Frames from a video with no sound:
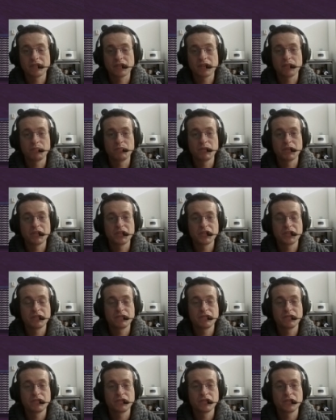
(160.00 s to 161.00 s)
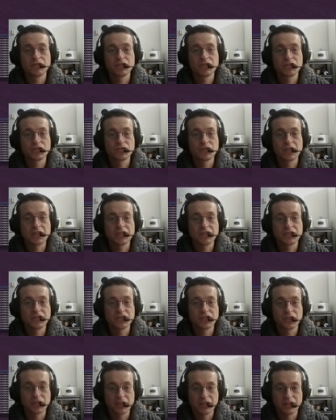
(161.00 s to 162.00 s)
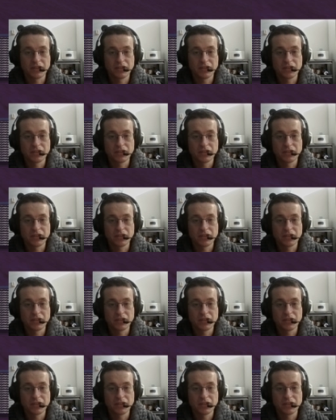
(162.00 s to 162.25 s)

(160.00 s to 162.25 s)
I've got a bunch of Dervish rings to turn in,